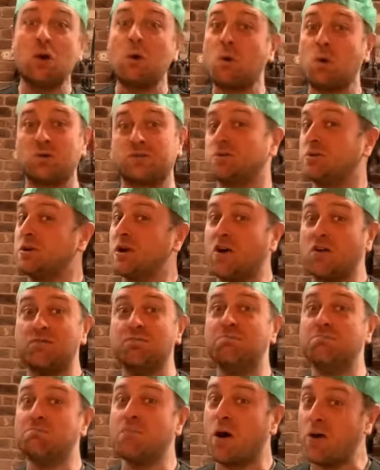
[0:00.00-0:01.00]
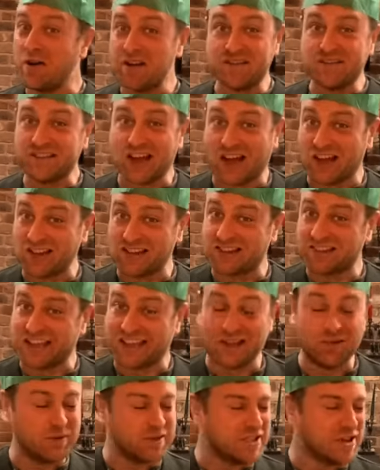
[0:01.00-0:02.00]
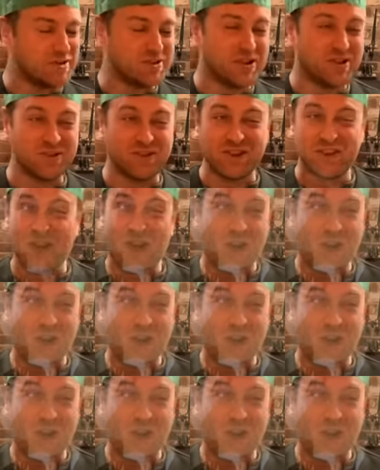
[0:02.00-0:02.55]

also a lot of Morris dancing. We don't know the